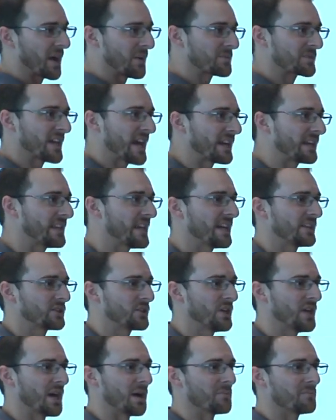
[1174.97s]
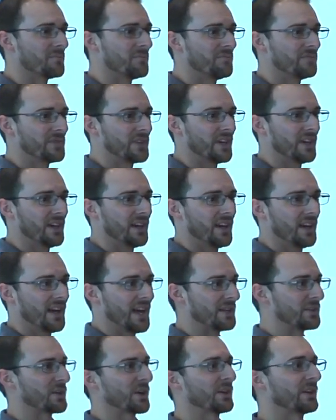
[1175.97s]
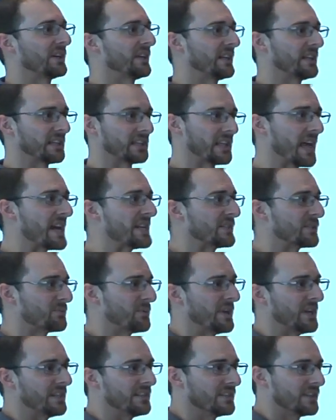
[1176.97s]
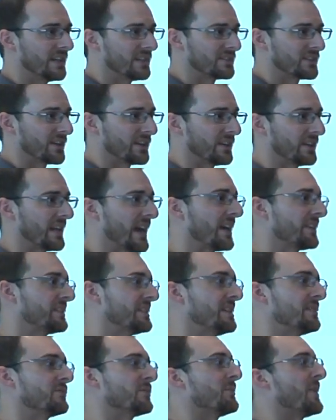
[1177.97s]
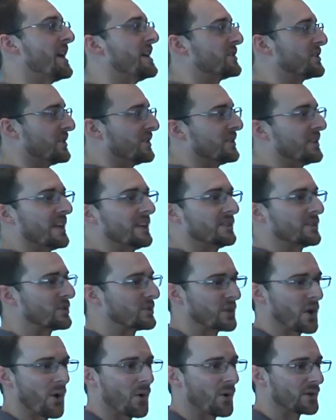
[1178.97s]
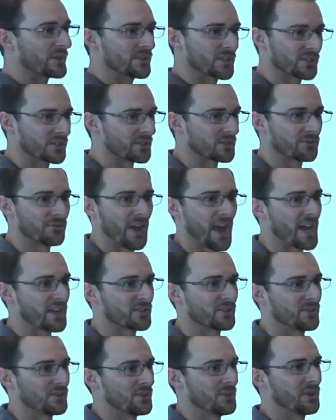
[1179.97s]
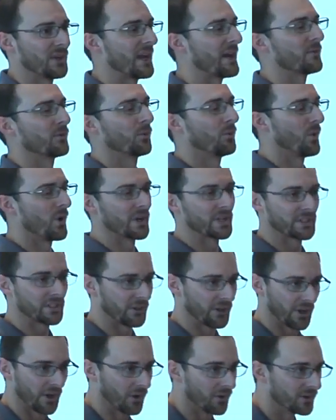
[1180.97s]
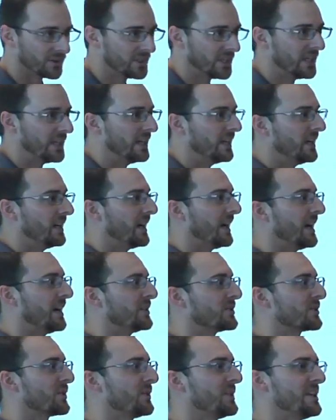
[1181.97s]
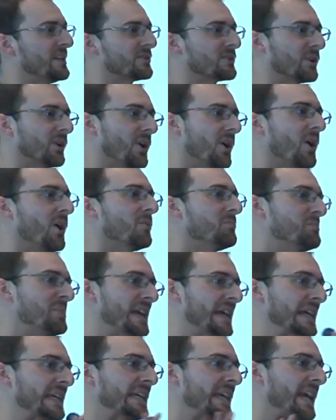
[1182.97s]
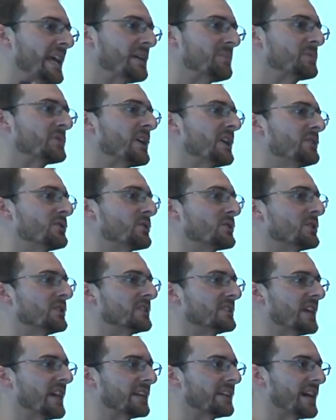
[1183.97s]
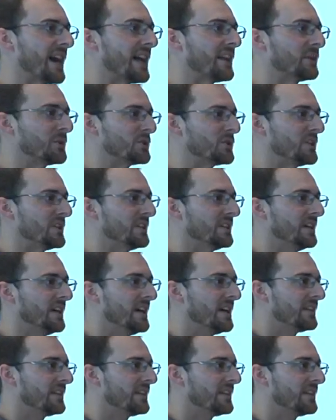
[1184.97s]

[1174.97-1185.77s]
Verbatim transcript: comes out of that chip and turn it into light speed and turn it out the information and it's going just as fast as you could ever want it to go. Uh, so these are all big game changers in technology